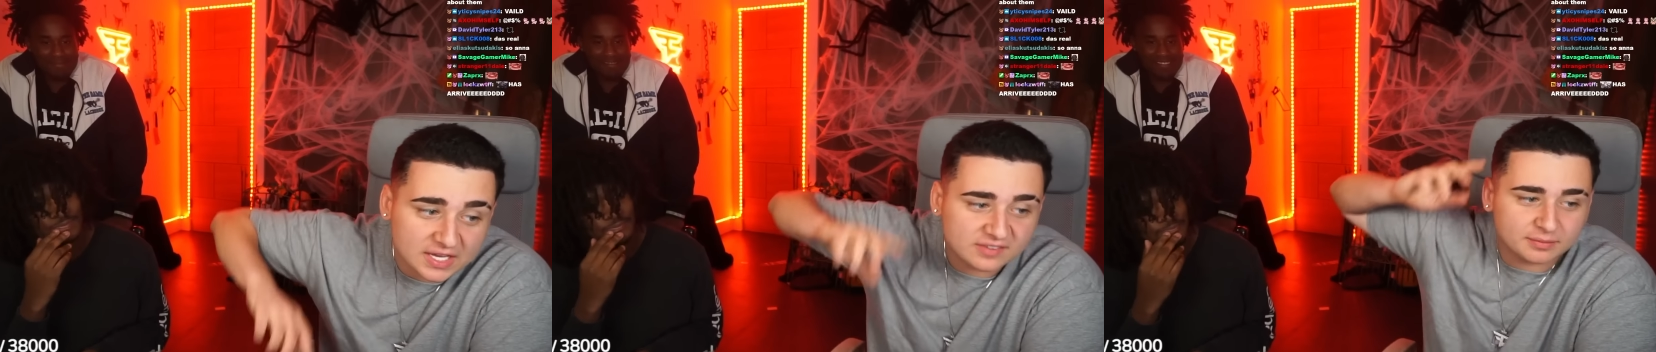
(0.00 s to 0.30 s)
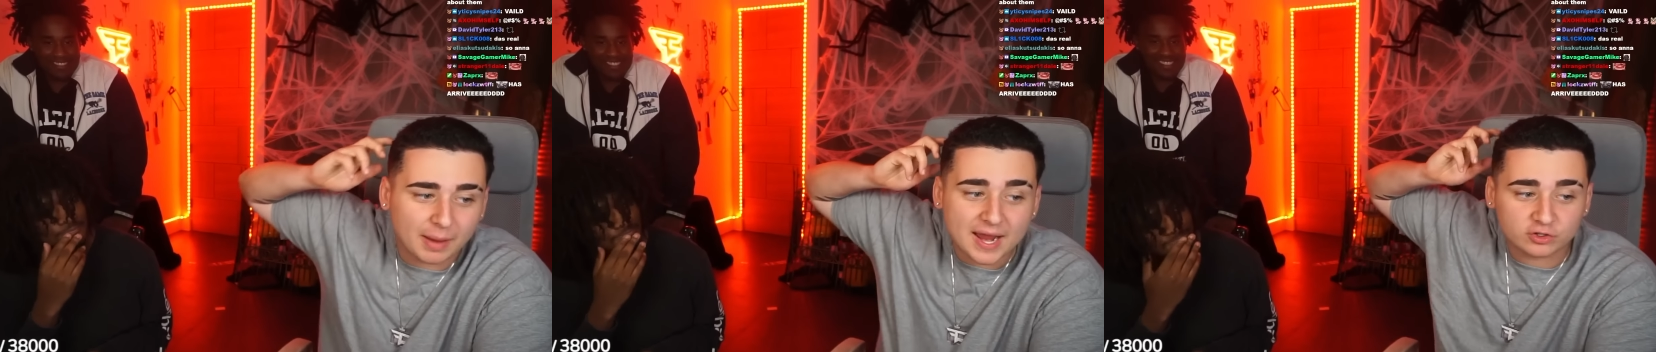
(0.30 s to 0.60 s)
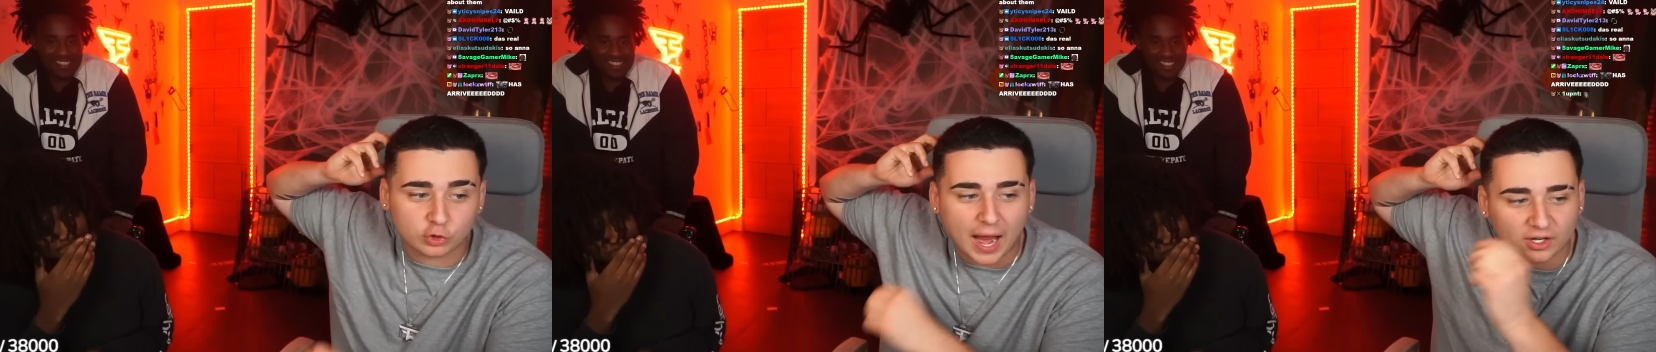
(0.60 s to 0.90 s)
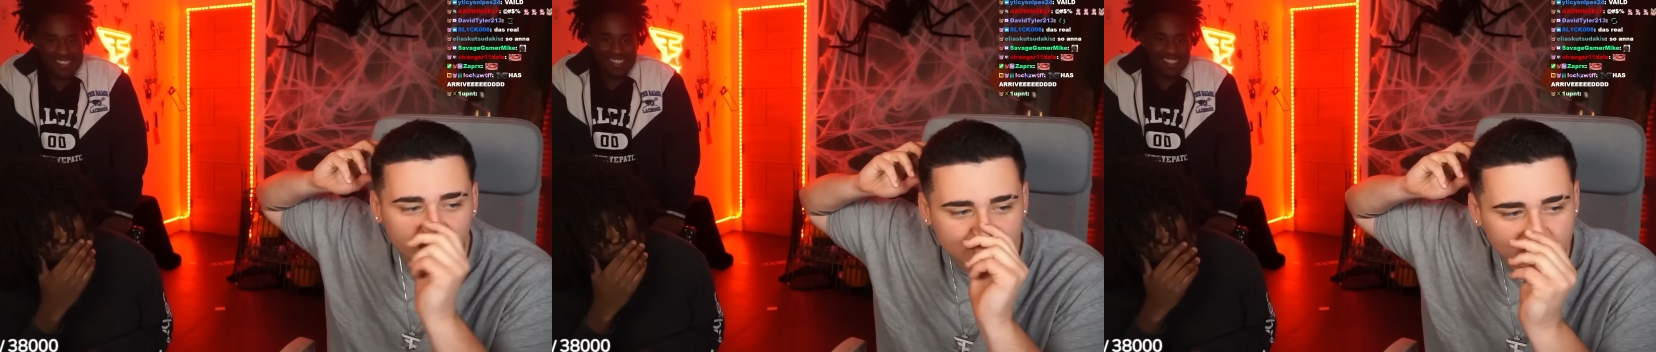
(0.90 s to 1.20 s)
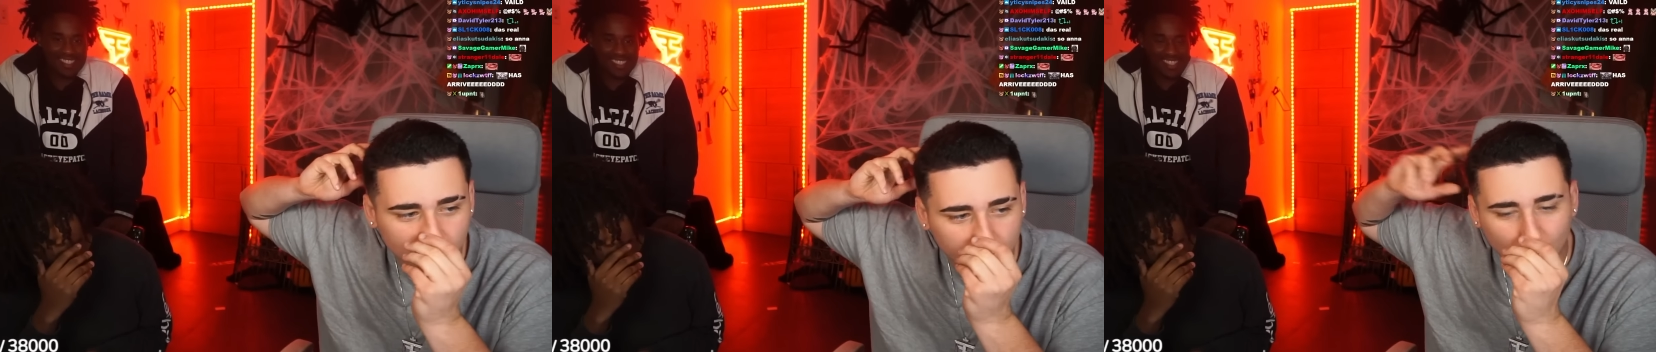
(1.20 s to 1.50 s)
Speaker 1: is, is my
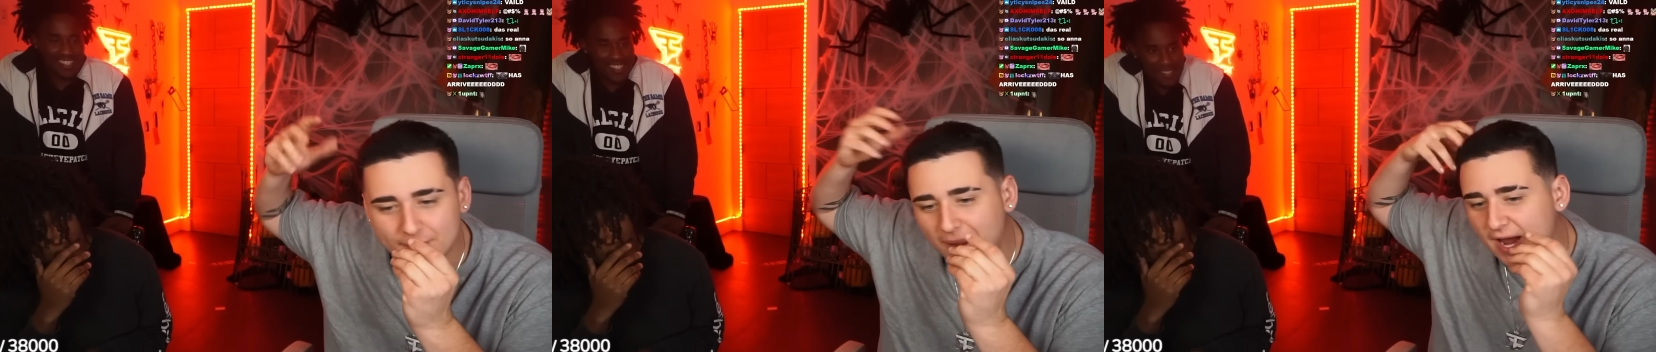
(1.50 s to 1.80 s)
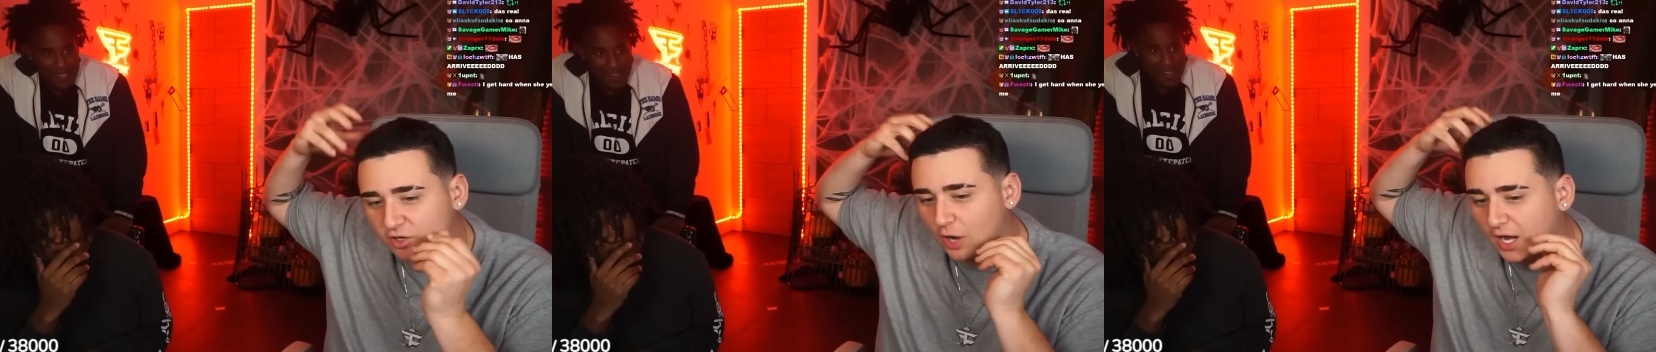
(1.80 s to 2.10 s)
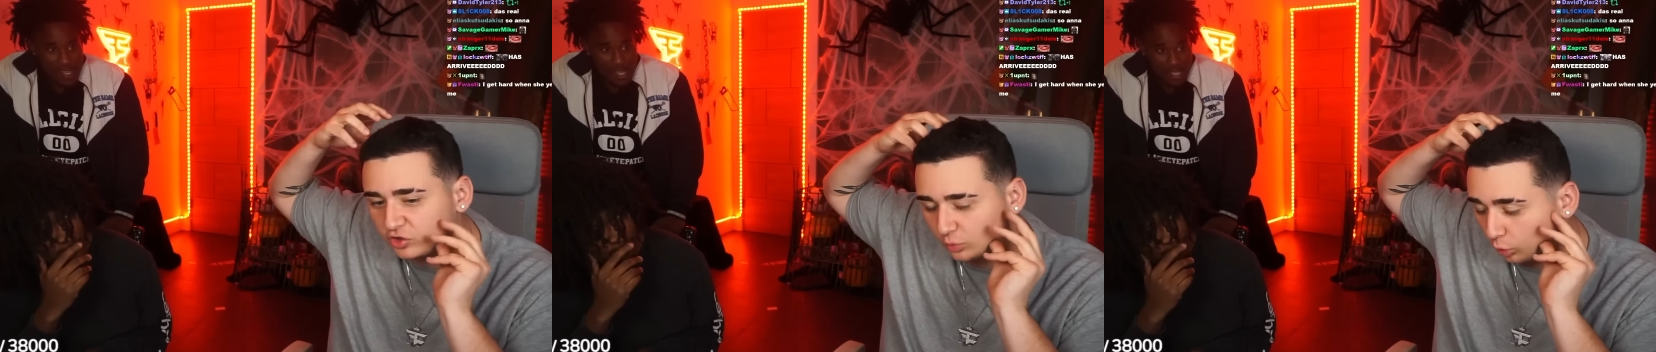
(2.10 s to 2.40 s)
attraction the, the way my attraction